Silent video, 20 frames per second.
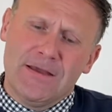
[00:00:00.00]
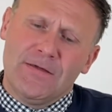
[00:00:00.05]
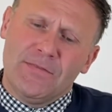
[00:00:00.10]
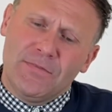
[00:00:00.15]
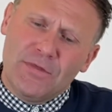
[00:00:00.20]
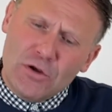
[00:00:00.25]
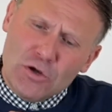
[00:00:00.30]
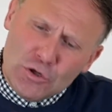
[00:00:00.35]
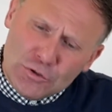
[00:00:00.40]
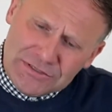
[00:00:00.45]

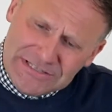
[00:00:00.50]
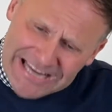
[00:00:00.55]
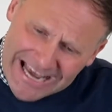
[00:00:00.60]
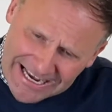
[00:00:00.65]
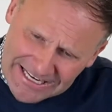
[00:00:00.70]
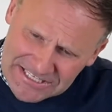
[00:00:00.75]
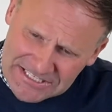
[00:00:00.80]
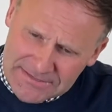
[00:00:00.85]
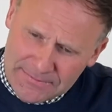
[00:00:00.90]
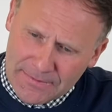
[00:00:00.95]
The New
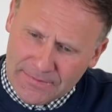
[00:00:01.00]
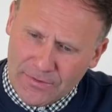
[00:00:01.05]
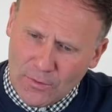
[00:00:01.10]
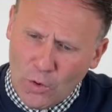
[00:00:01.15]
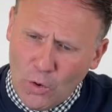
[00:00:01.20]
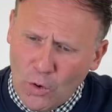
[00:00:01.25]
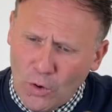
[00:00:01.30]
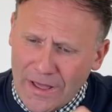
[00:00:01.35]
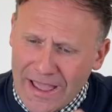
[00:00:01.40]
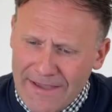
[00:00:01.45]
Testament, the
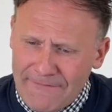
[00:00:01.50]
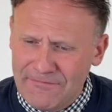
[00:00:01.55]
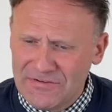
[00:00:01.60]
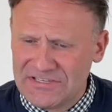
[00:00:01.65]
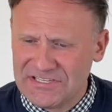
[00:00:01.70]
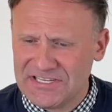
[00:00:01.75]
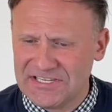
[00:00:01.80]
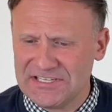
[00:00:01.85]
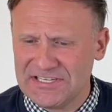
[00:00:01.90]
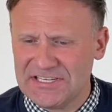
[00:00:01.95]
whole
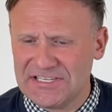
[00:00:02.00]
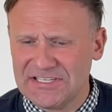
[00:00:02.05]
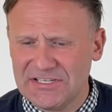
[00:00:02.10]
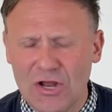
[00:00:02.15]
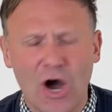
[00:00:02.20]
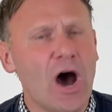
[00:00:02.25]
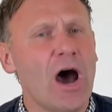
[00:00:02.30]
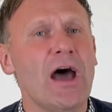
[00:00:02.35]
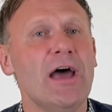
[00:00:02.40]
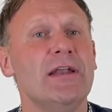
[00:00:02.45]
emphasis is
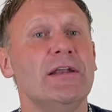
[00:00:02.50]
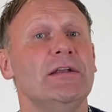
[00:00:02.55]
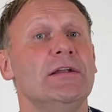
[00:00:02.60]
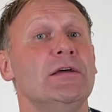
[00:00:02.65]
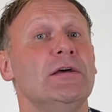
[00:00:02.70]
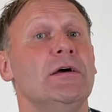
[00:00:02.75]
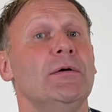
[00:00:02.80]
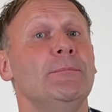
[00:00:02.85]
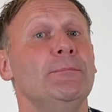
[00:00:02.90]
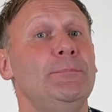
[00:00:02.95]

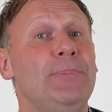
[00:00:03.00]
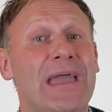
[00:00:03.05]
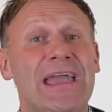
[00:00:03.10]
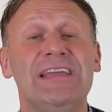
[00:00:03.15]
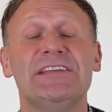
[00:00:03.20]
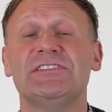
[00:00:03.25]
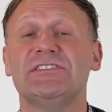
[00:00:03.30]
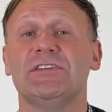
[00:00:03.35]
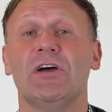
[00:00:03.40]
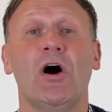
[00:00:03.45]
not
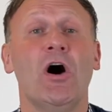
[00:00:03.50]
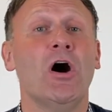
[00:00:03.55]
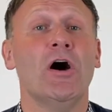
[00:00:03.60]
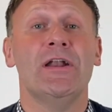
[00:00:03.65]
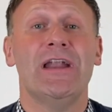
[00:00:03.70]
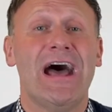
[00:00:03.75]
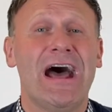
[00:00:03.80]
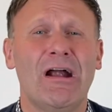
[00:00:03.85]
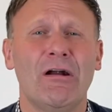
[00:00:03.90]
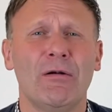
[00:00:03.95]
based
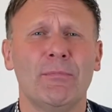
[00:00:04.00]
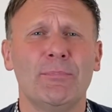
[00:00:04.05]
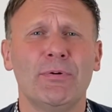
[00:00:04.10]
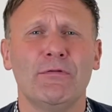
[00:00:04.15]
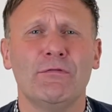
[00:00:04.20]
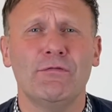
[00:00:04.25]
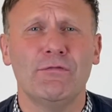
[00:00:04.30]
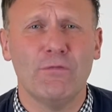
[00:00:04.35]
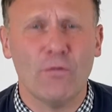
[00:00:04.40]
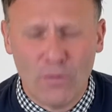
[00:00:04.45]
on our
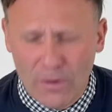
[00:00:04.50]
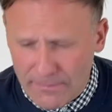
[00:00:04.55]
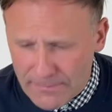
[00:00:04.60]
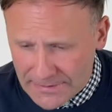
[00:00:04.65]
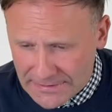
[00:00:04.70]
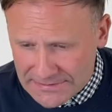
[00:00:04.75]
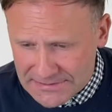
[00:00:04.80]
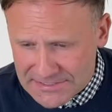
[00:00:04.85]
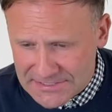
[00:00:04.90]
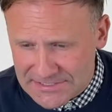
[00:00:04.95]

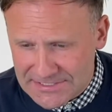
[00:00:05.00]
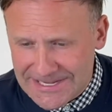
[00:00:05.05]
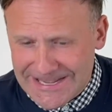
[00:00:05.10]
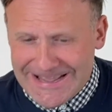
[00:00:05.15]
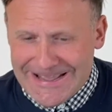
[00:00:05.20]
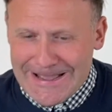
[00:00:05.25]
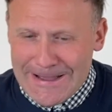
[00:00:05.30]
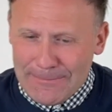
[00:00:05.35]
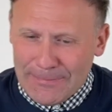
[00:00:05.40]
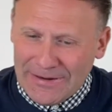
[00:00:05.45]
performance,
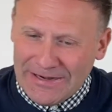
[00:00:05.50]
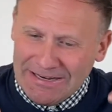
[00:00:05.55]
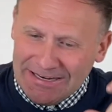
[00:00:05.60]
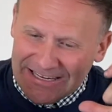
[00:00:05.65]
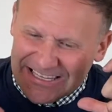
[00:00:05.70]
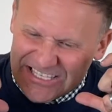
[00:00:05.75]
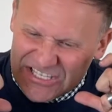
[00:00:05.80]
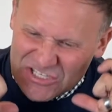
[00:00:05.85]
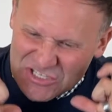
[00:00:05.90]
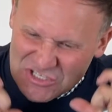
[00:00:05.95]
but it is